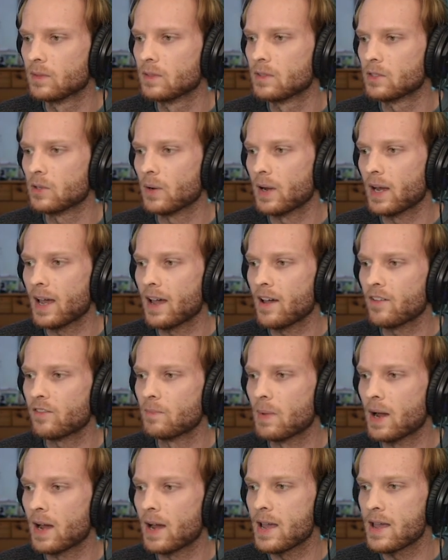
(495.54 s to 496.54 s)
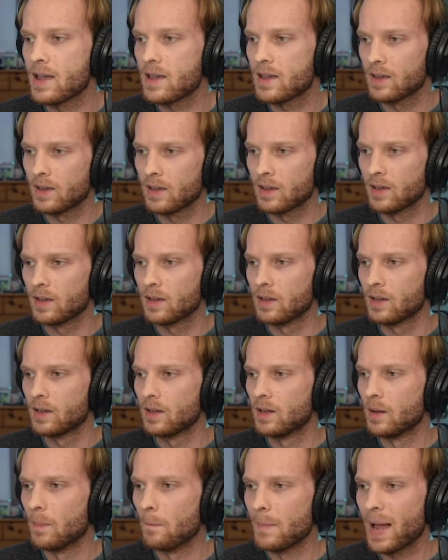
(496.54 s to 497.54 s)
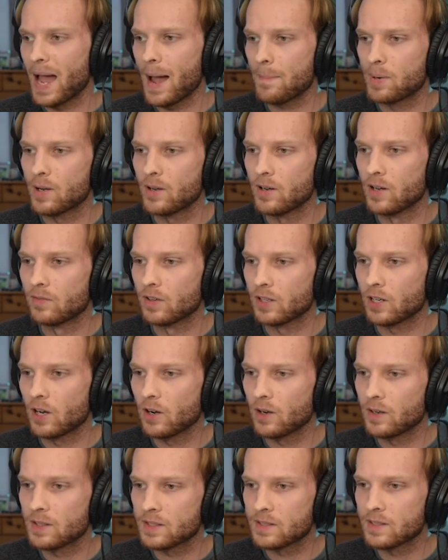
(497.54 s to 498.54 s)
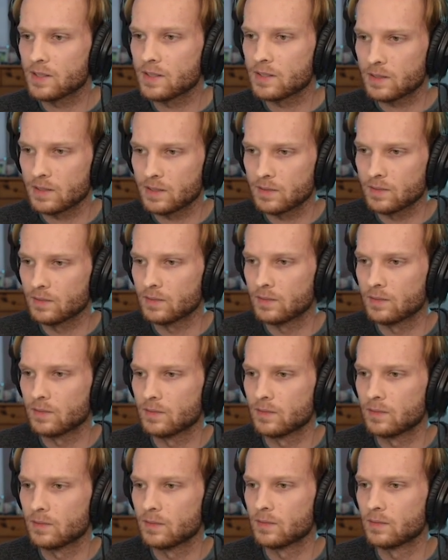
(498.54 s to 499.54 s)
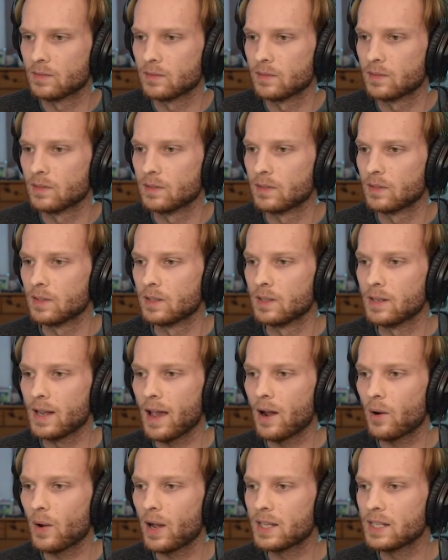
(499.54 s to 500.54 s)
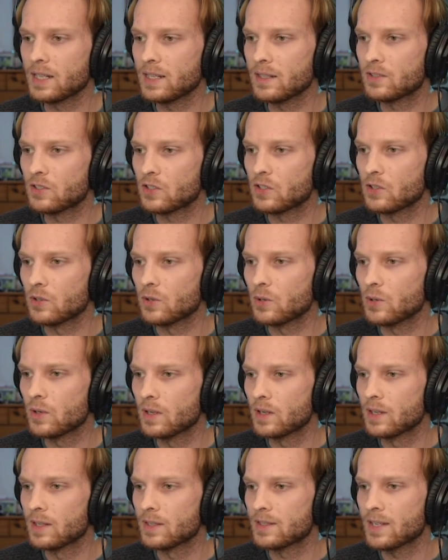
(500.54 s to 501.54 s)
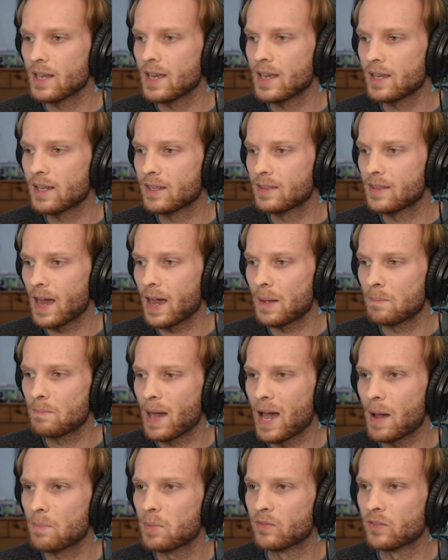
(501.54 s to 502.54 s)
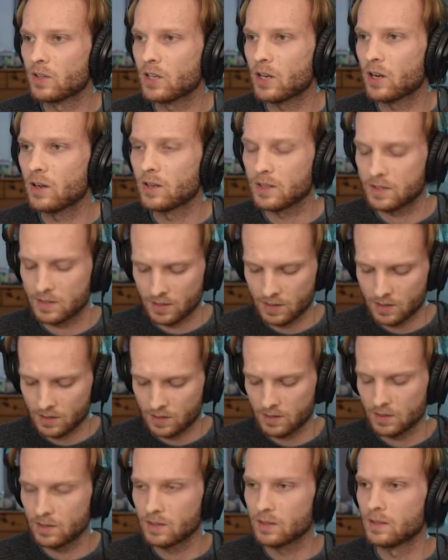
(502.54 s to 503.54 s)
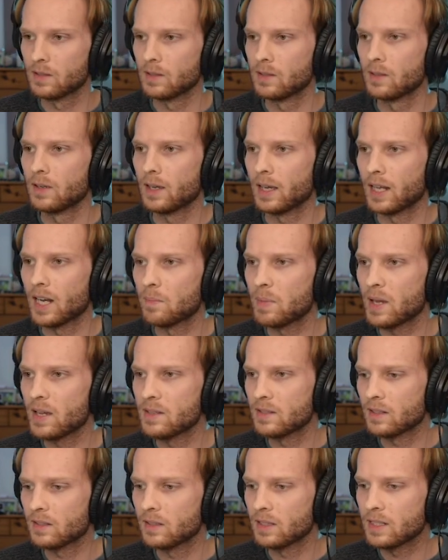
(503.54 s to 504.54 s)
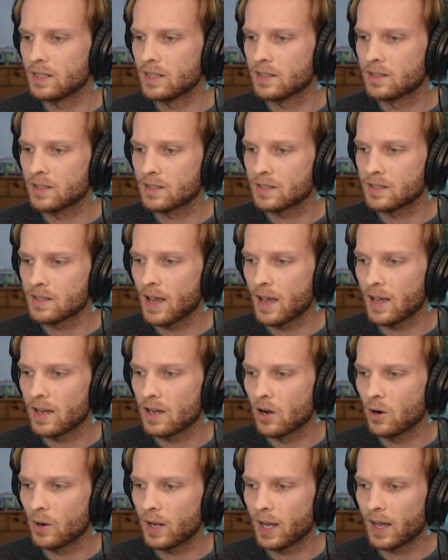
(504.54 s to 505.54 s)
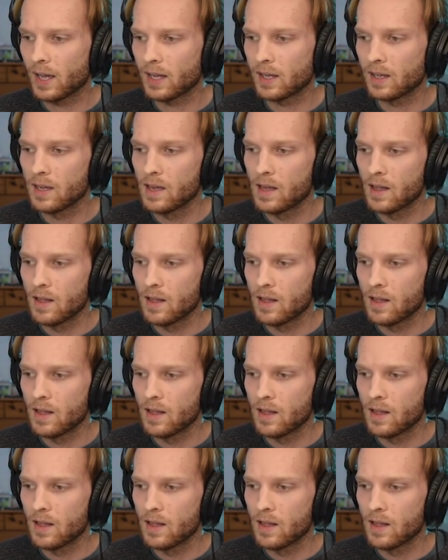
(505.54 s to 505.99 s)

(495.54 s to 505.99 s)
So I have my map of occurrences. Now I need to take that map of occurrences and I basically need to say, okay,